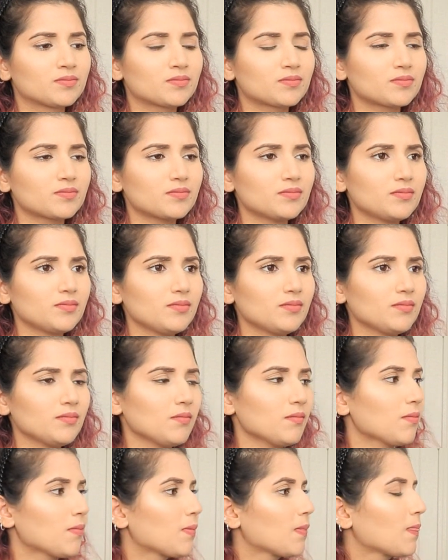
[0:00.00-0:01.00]

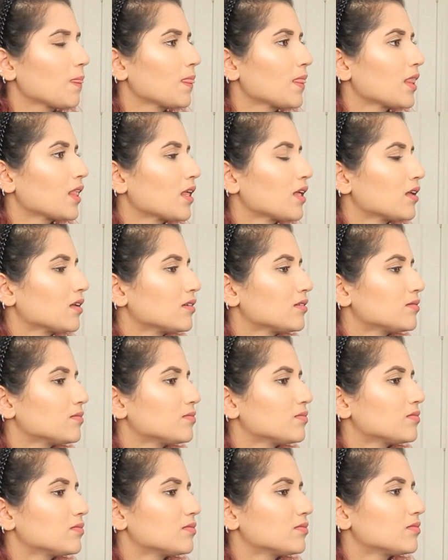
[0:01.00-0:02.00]

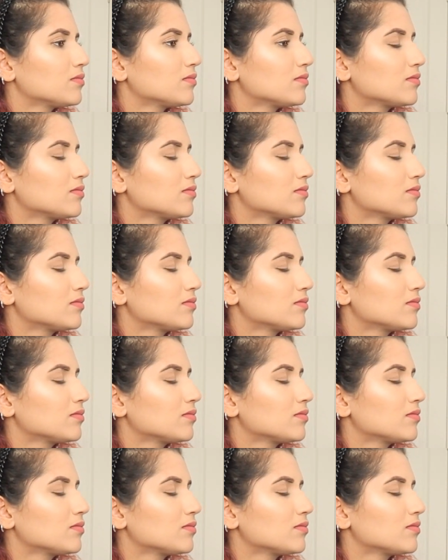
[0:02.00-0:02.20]
No words are spoken by the person on screen.